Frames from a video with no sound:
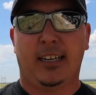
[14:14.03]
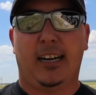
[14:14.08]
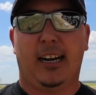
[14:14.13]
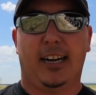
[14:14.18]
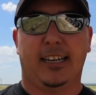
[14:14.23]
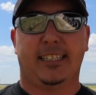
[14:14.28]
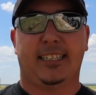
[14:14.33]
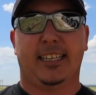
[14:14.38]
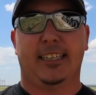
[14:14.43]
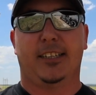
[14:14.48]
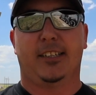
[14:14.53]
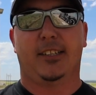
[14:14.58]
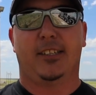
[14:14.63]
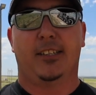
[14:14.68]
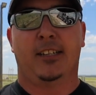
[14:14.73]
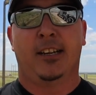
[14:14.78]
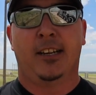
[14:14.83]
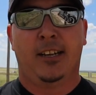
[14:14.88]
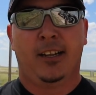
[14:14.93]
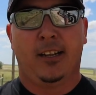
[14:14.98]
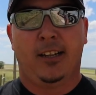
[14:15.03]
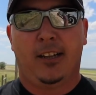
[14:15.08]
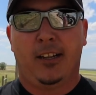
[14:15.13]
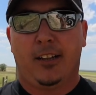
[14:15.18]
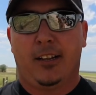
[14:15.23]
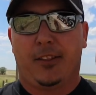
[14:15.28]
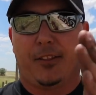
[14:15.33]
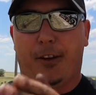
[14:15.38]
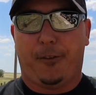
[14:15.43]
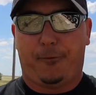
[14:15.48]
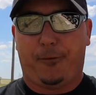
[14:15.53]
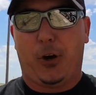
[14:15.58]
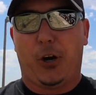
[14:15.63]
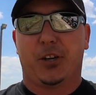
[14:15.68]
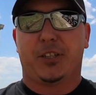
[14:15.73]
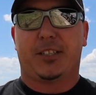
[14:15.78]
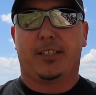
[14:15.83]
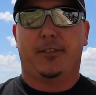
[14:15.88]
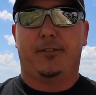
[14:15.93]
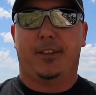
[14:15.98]
until the
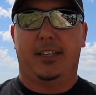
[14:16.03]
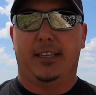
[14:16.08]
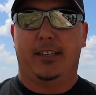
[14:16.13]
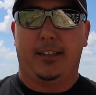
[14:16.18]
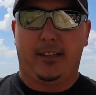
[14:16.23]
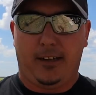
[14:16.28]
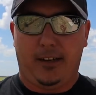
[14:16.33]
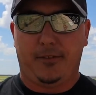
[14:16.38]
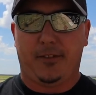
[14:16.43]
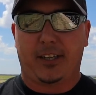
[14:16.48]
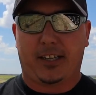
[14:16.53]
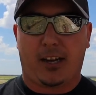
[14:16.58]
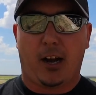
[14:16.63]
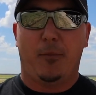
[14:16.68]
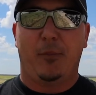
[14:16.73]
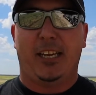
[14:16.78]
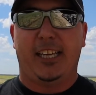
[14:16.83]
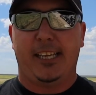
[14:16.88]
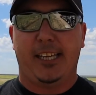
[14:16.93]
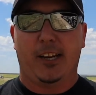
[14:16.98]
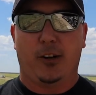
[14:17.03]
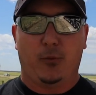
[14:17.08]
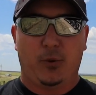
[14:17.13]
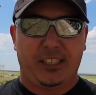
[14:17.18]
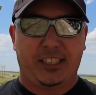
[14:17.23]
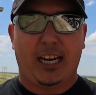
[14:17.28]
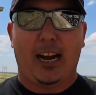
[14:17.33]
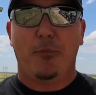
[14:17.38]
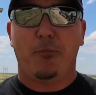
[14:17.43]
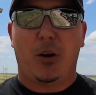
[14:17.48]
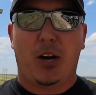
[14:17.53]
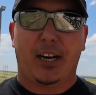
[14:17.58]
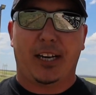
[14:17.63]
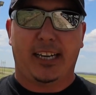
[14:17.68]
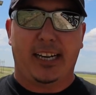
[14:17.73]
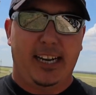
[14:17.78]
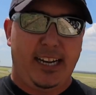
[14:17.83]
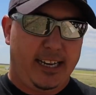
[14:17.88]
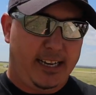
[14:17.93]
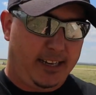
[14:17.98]
first of the coming year, which I bought
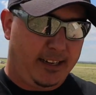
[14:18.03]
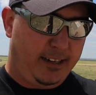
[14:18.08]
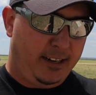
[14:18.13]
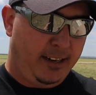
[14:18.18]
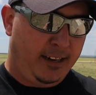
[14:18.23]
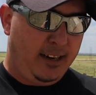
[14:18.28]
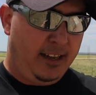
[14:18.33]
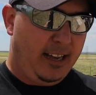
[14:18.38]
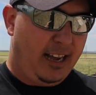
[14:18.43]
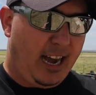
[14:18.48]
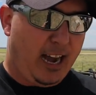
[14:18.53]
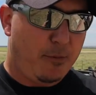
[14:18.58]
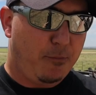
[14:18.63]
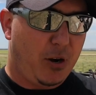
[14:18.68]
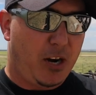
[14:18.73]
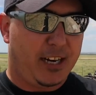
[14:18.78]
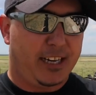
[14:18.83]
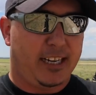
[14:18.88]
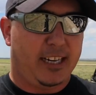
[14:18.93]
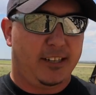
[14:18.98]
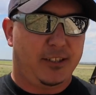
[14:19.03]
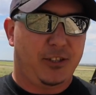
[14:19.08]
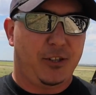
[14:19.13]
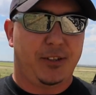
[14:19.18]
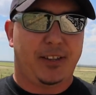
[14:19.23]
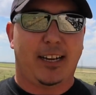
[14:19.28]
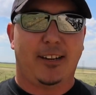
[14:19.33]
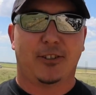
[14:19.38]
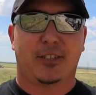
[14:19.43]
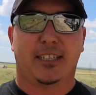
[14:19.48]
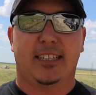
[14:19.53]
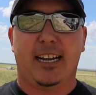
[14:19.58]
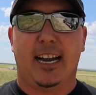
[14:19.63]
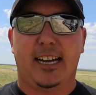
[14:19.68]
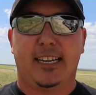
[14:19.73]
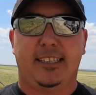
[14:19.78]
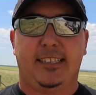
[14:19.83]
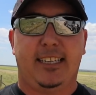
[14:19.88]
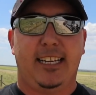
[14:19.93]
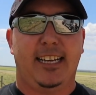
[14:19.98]
it in
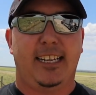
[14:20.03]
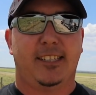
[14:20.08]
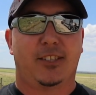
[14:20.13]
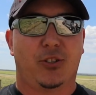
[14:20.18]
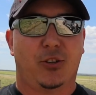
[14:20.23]
2019.